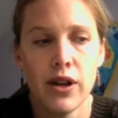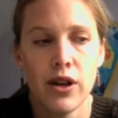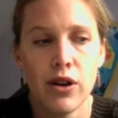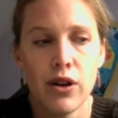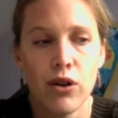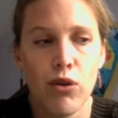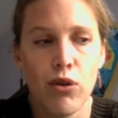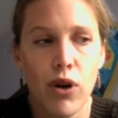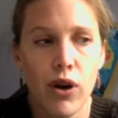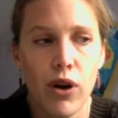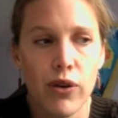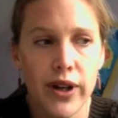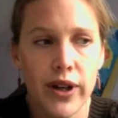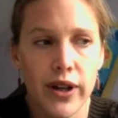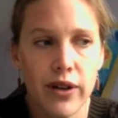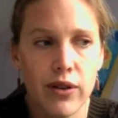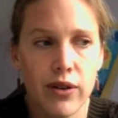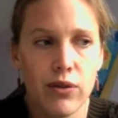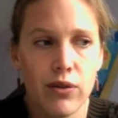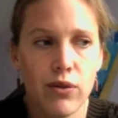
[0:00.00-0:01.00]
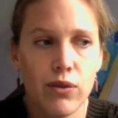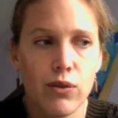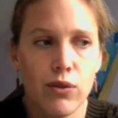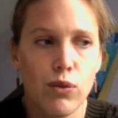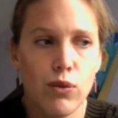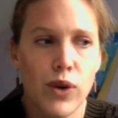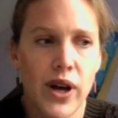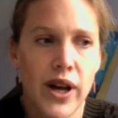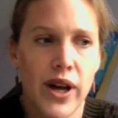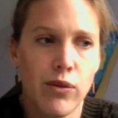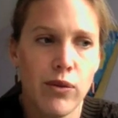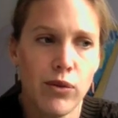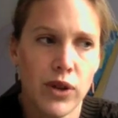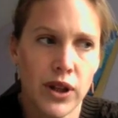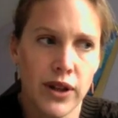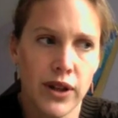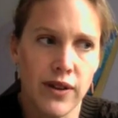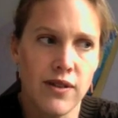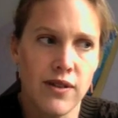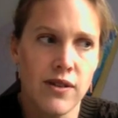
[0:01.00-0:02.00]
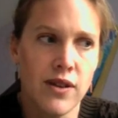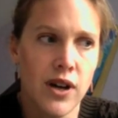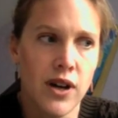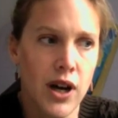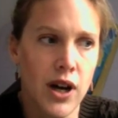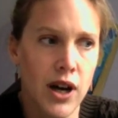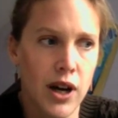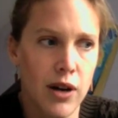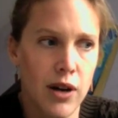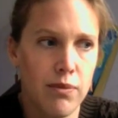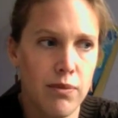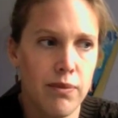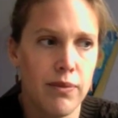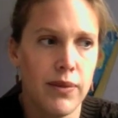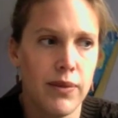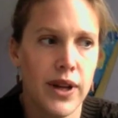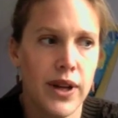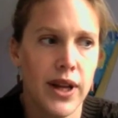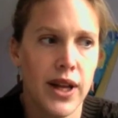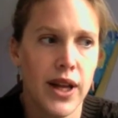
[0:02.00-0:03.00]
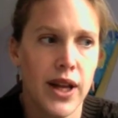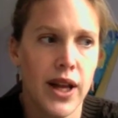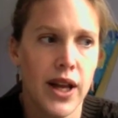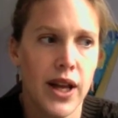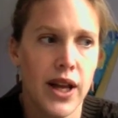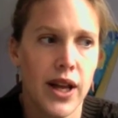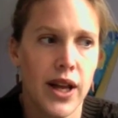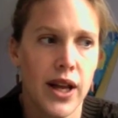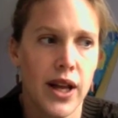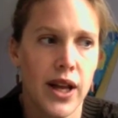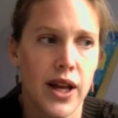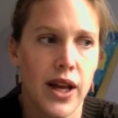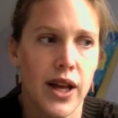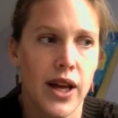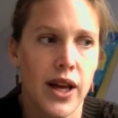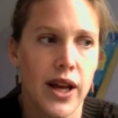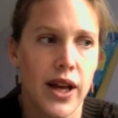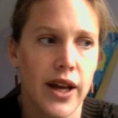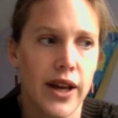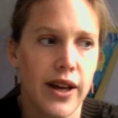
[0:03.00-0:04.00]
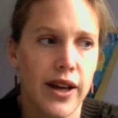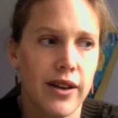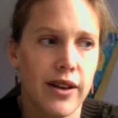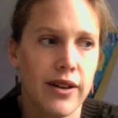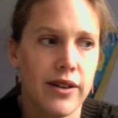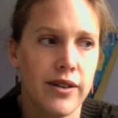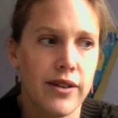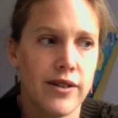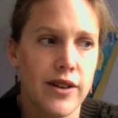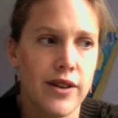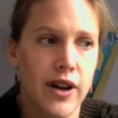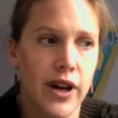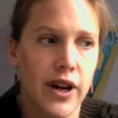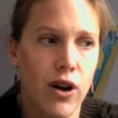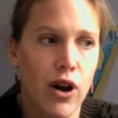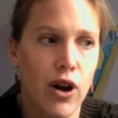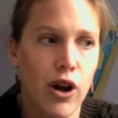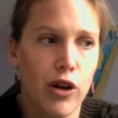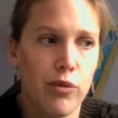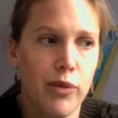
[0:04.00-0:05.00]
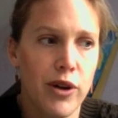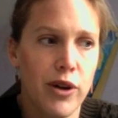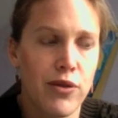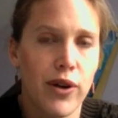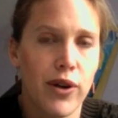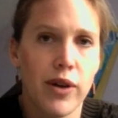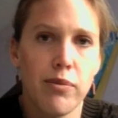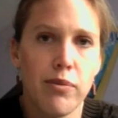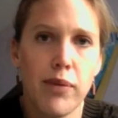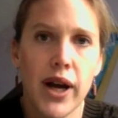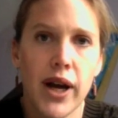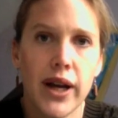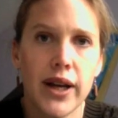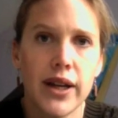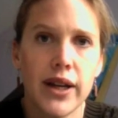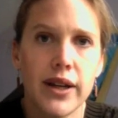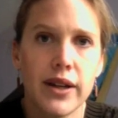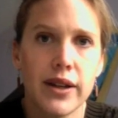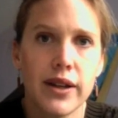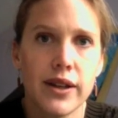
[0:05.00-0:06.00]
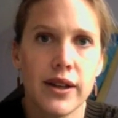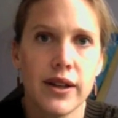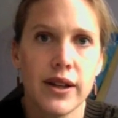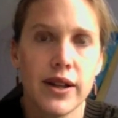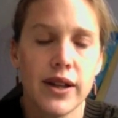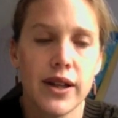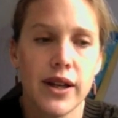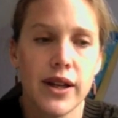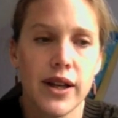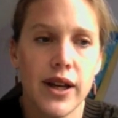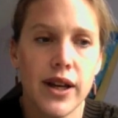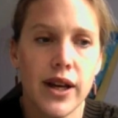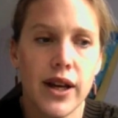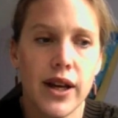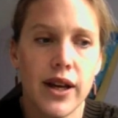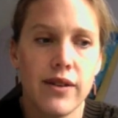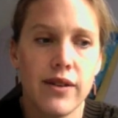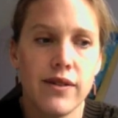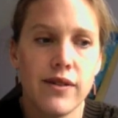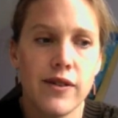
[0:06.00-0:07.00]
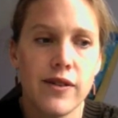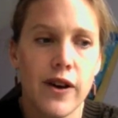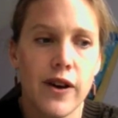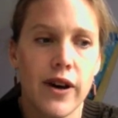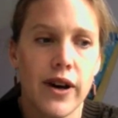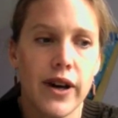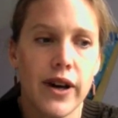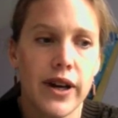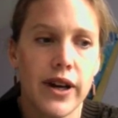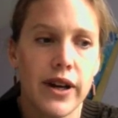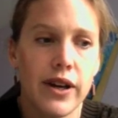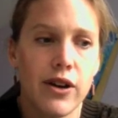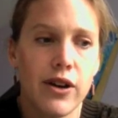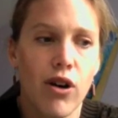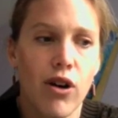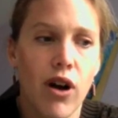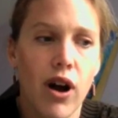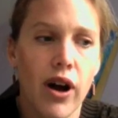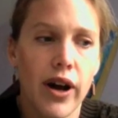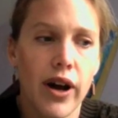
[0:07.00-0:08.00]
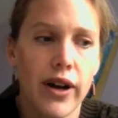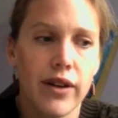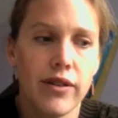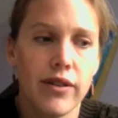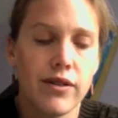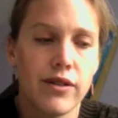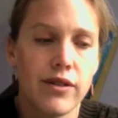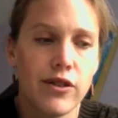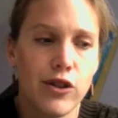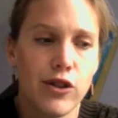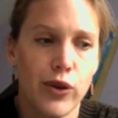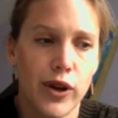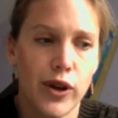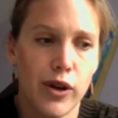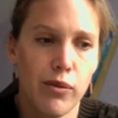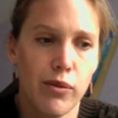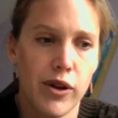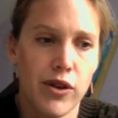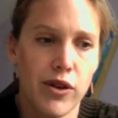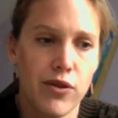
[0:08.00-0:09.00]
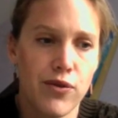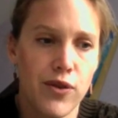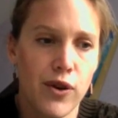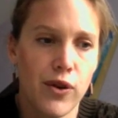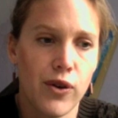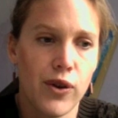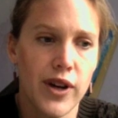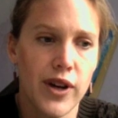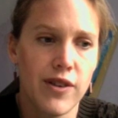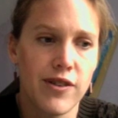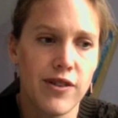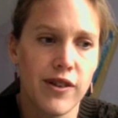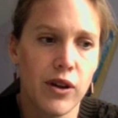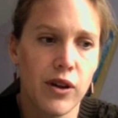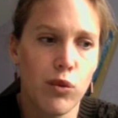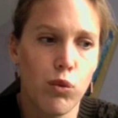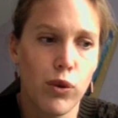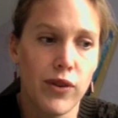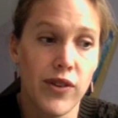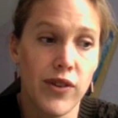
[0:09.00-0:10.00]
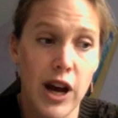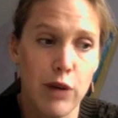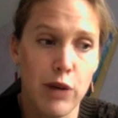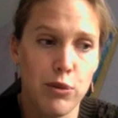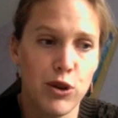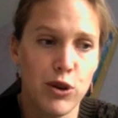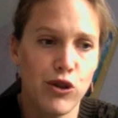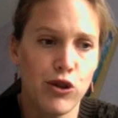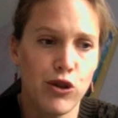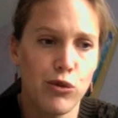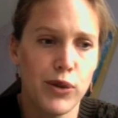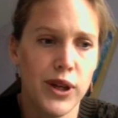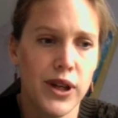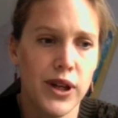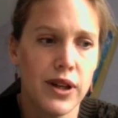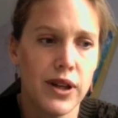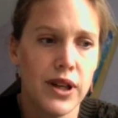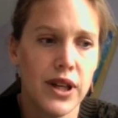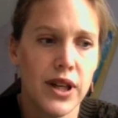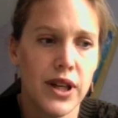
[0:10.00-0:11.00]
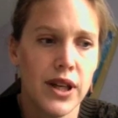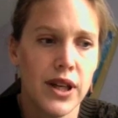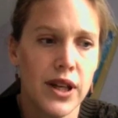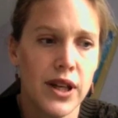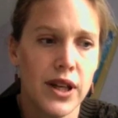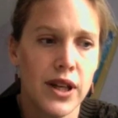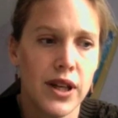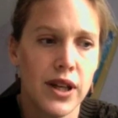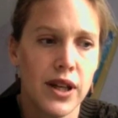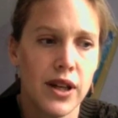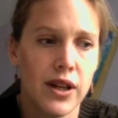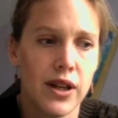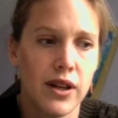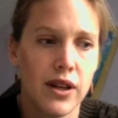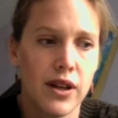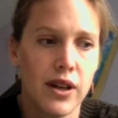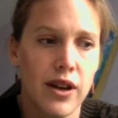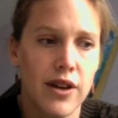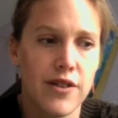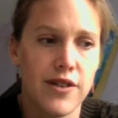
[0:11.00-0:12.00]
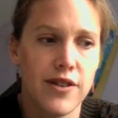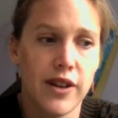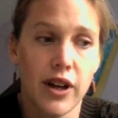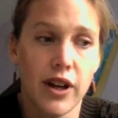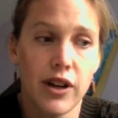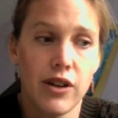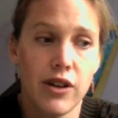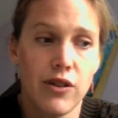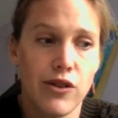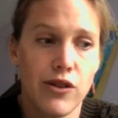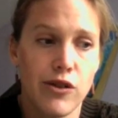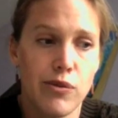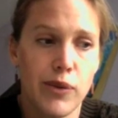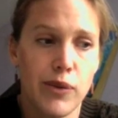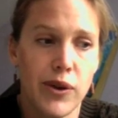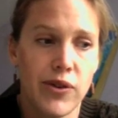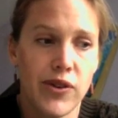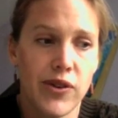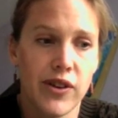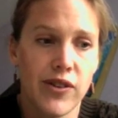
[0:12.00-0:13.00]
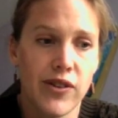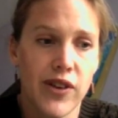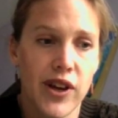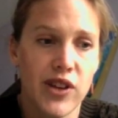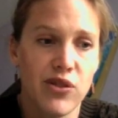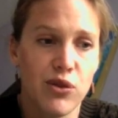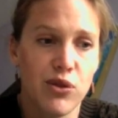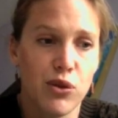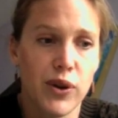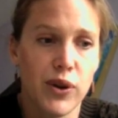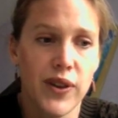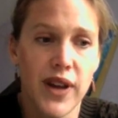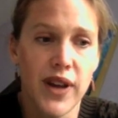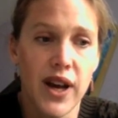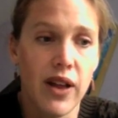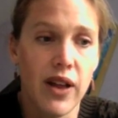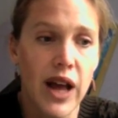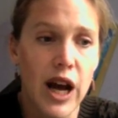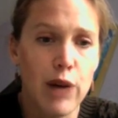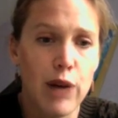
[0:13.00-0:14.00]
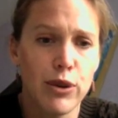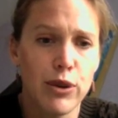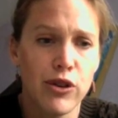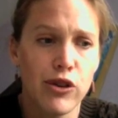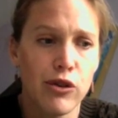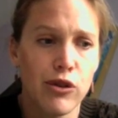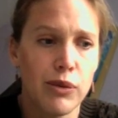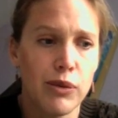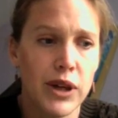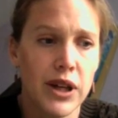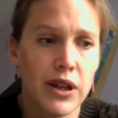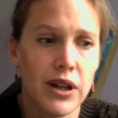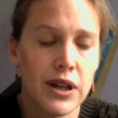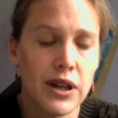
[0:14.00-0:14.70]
groaning, "When will it stop?" And I called my friend Mike and I cried to him on the phone. I said, "What's happened to me?" I said, "I used to be successful. What the hell happened to me?"